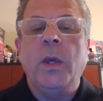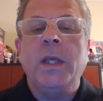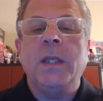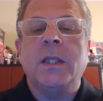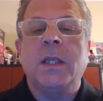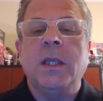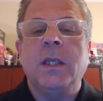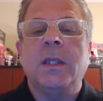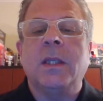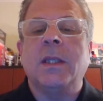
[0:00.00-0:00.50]

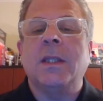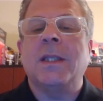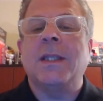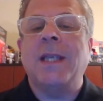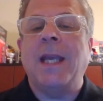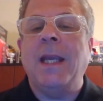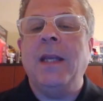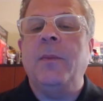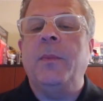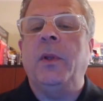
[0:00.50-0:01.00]
see
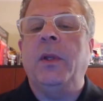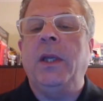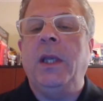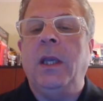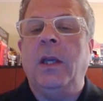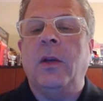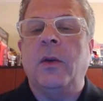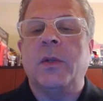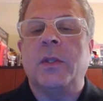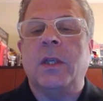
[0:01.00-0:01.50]
sustainable
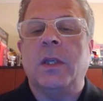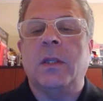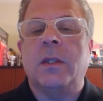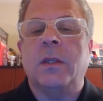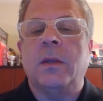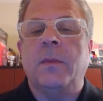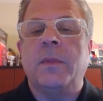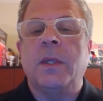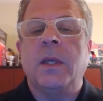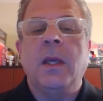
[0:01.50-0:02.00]

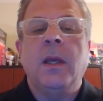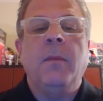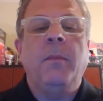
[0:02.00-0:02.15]
ecosystems